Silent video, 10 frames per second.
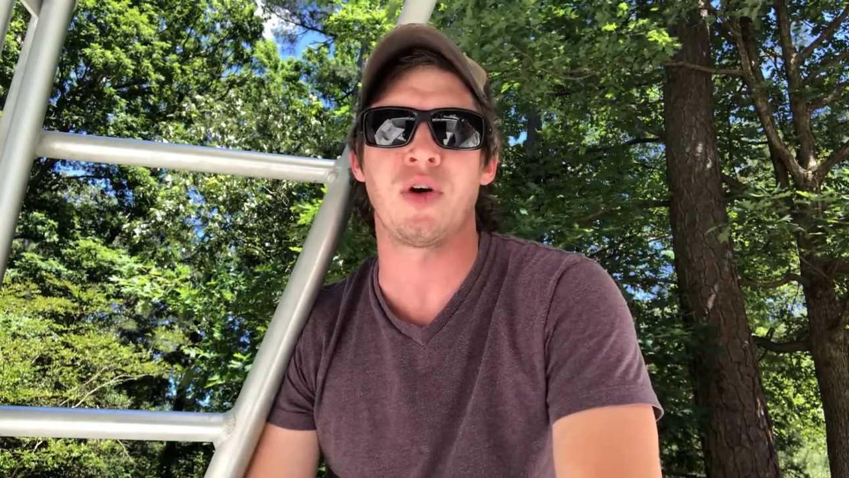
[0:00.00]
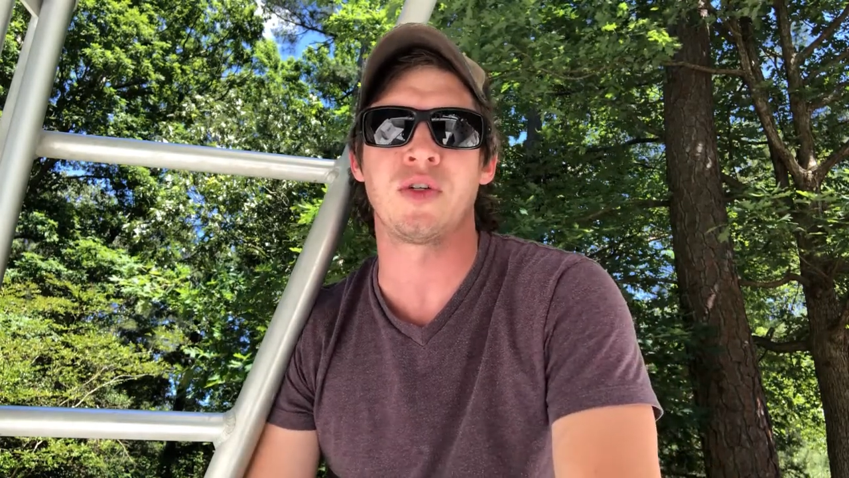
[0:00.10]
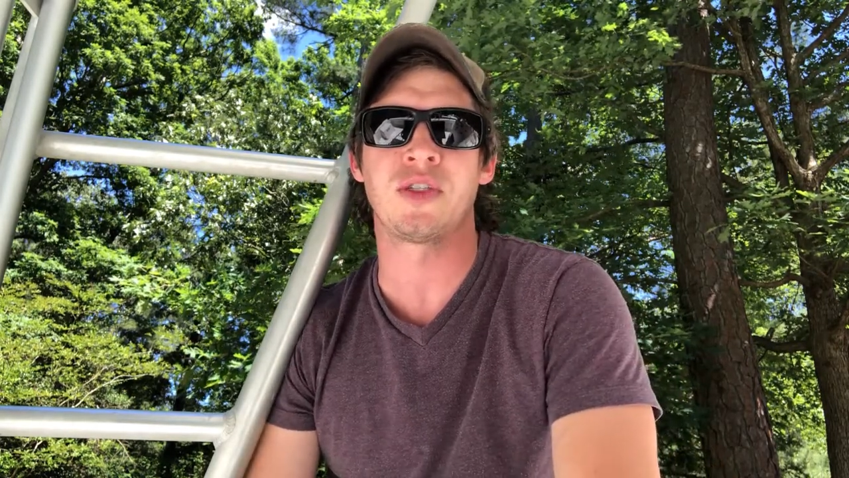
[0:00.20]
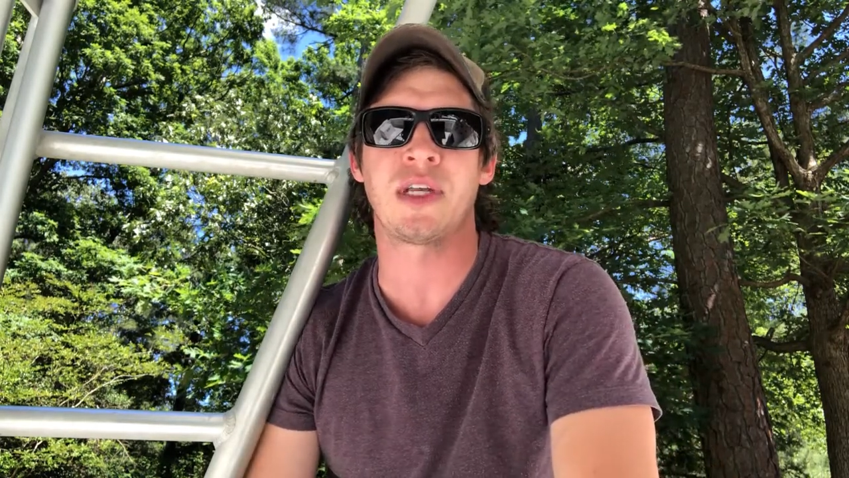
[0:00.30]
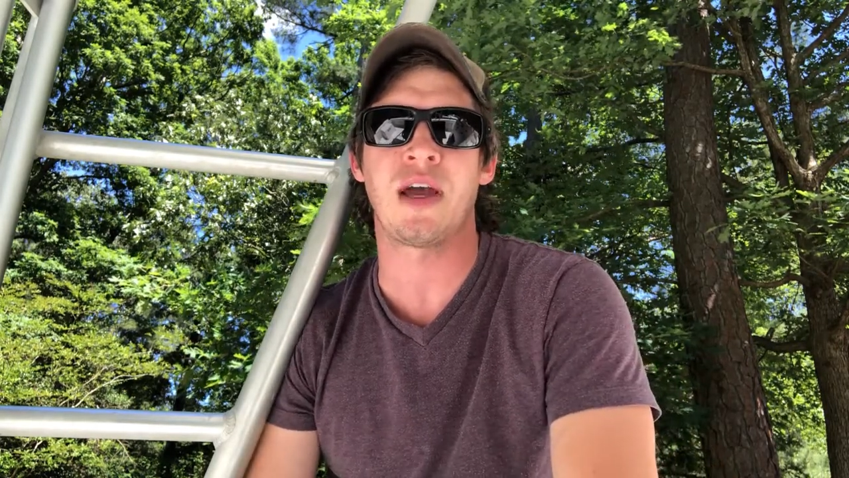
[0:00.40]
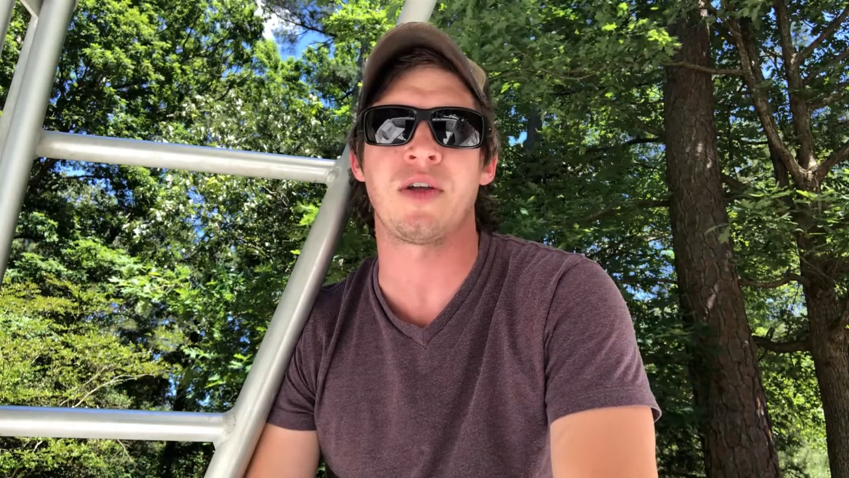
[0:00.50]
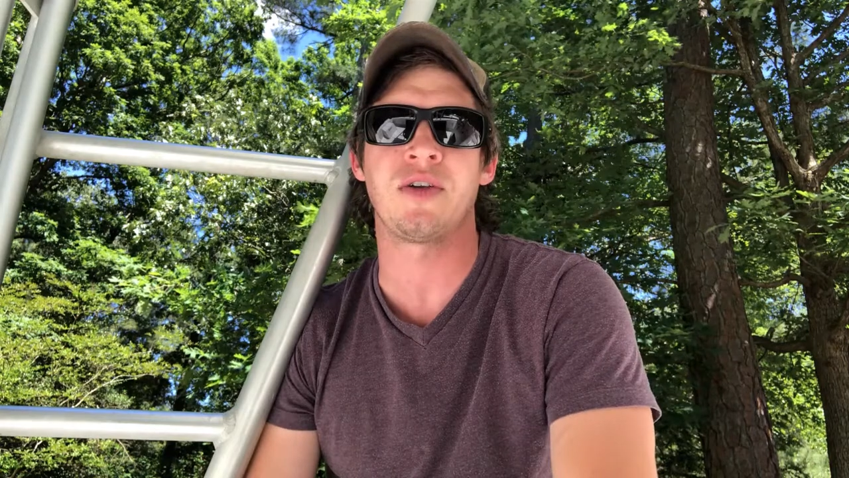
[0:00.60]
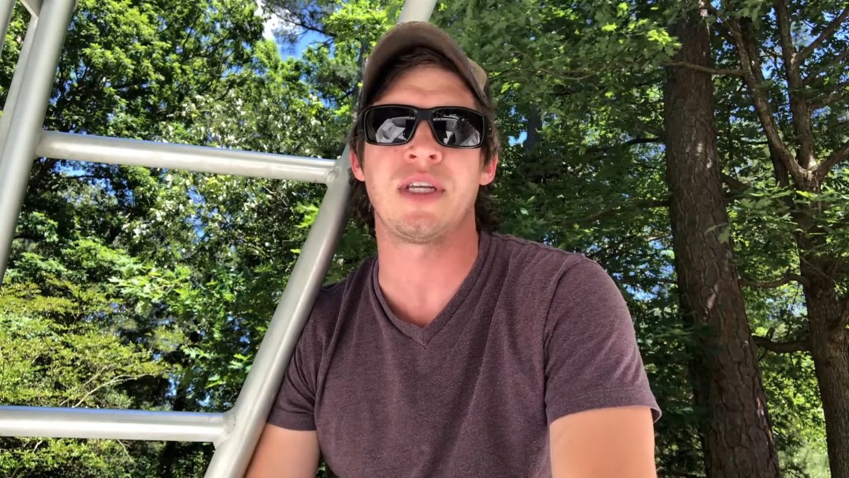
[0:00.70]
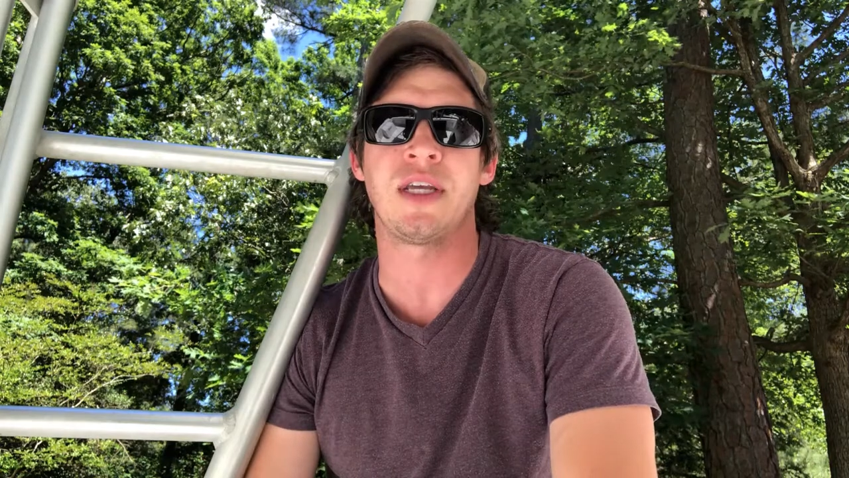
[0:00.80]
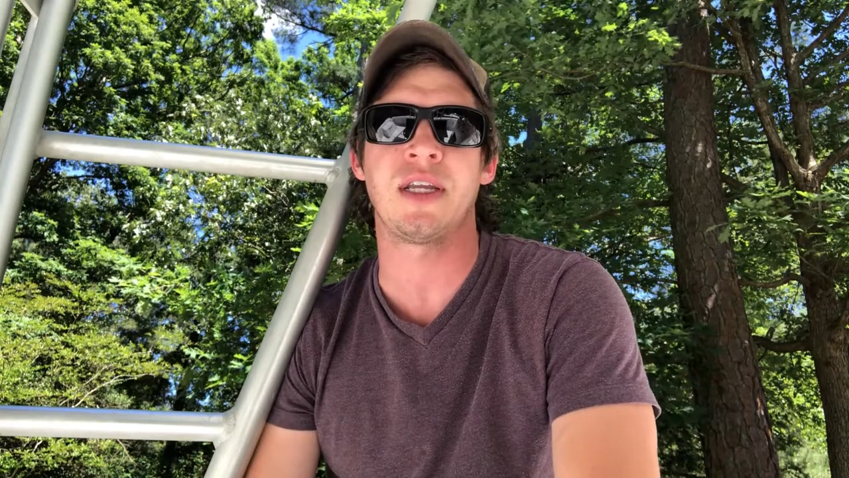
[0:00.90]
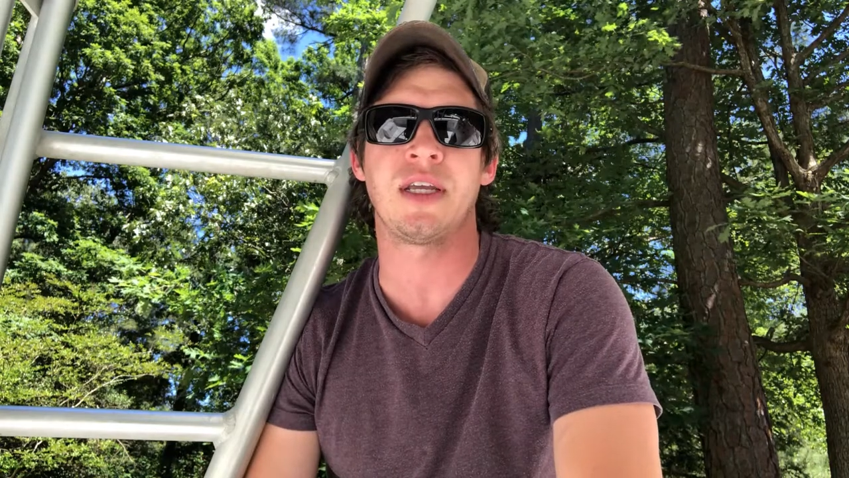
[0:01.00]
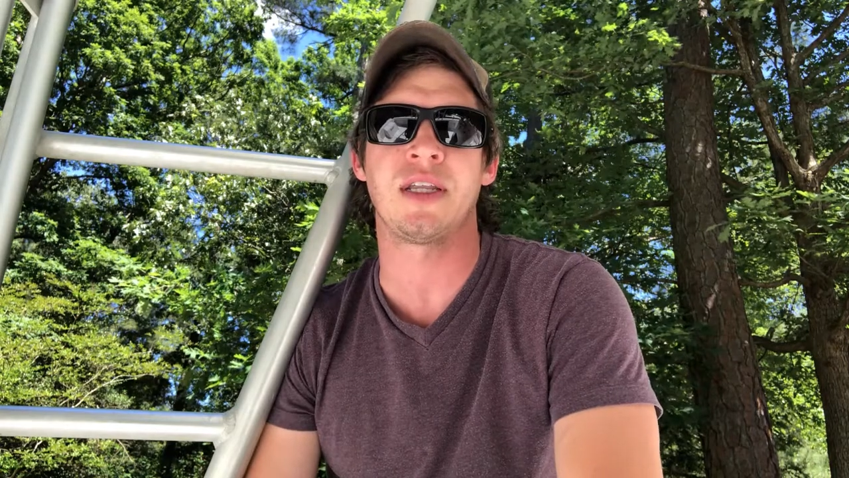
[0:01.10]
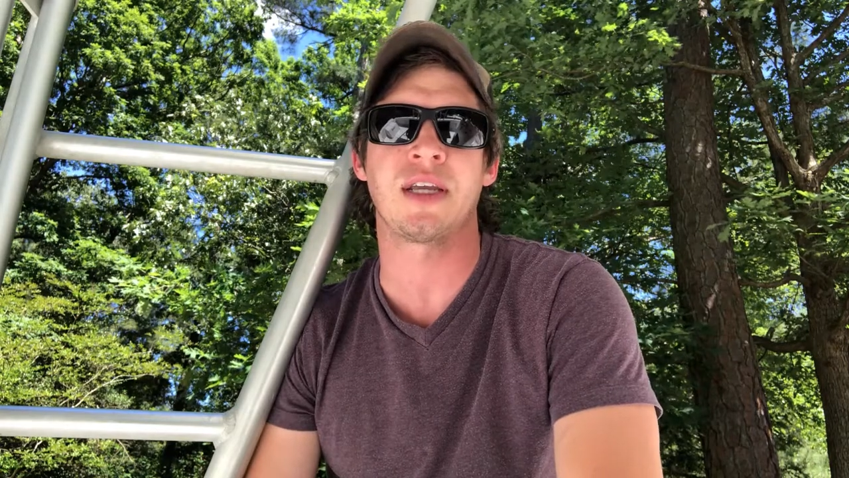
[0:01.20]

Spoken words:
post how you did in